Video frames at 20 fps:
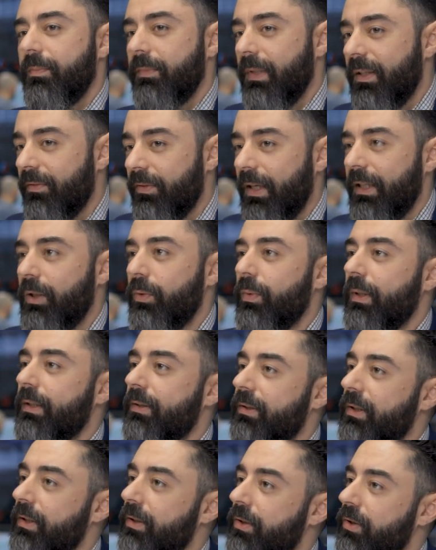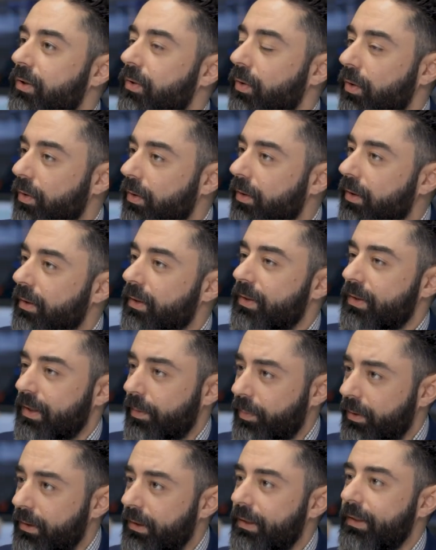evaluate each log
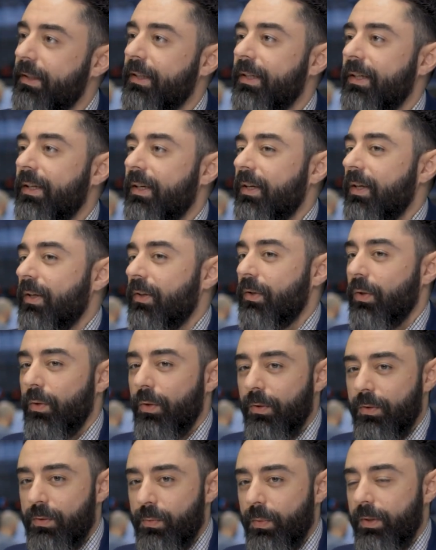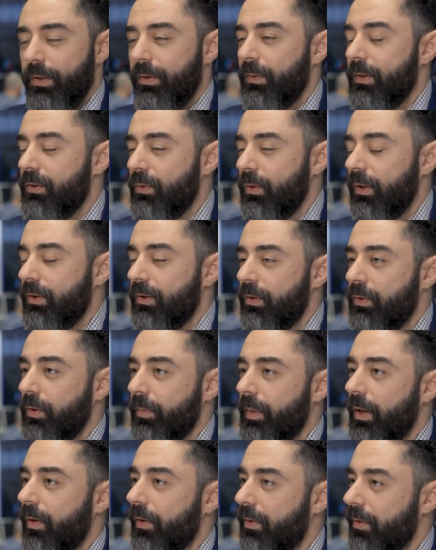separately. The logs were restricted to
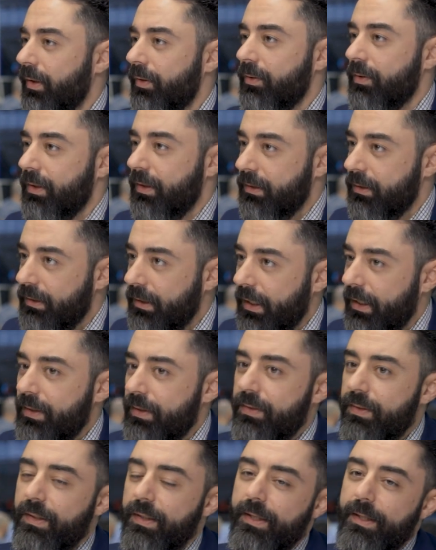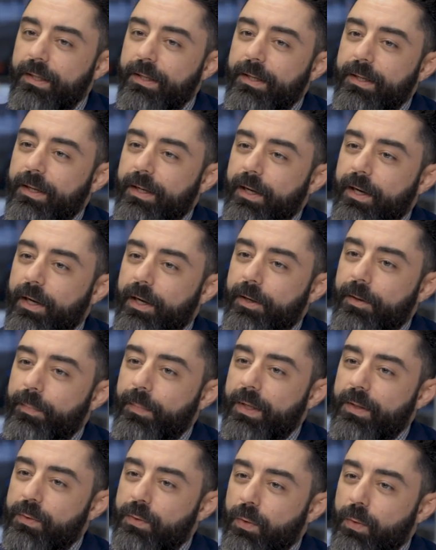about 3 to 6 days.
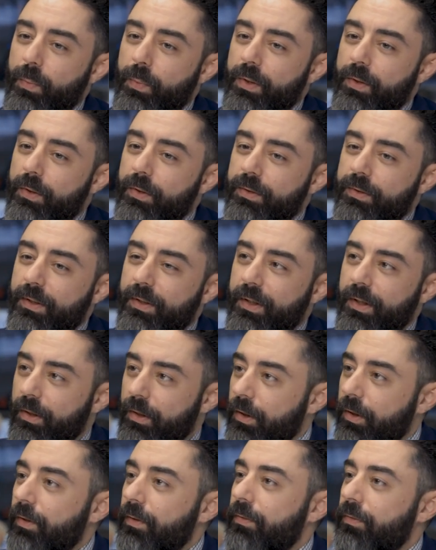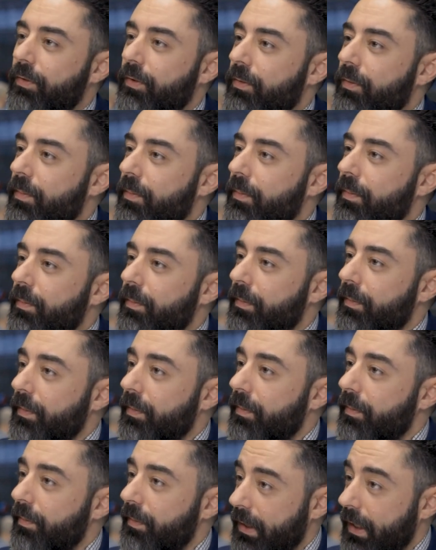And so we learned a lot from
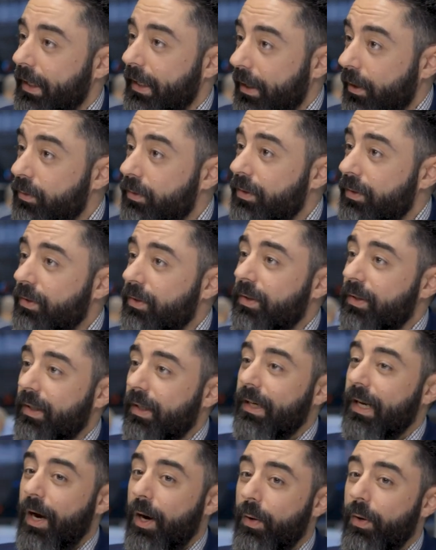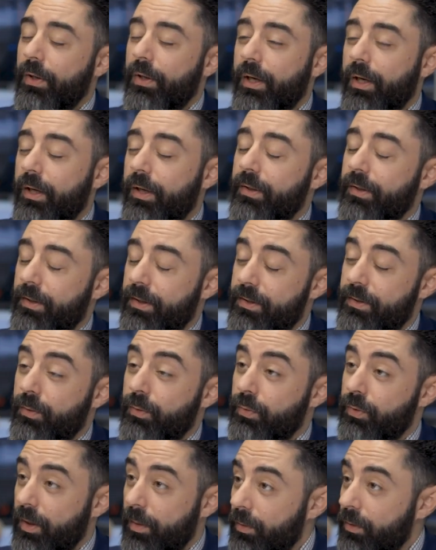that outage and how hard it is
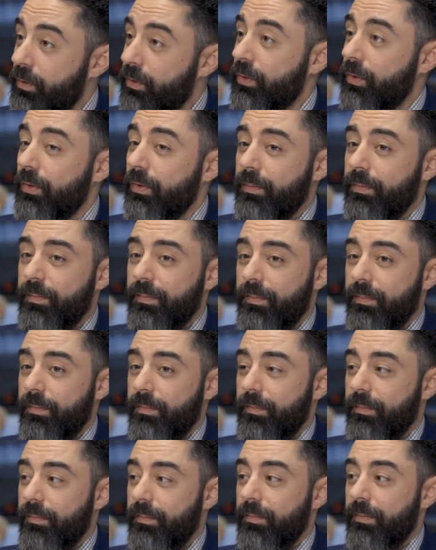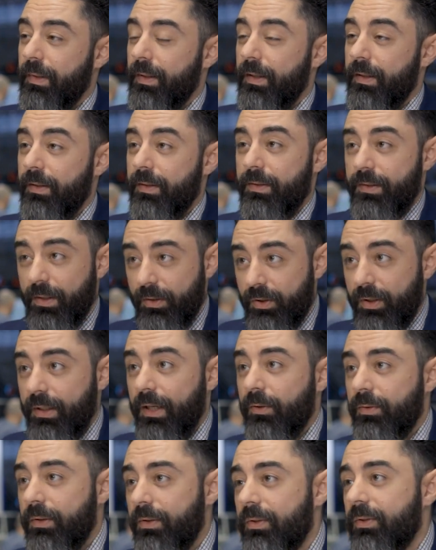to troubleshoot such an
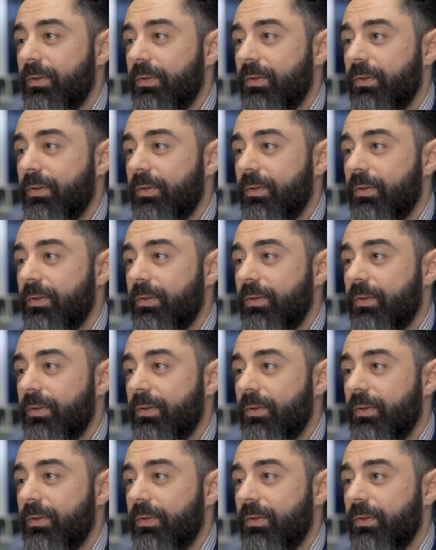outage.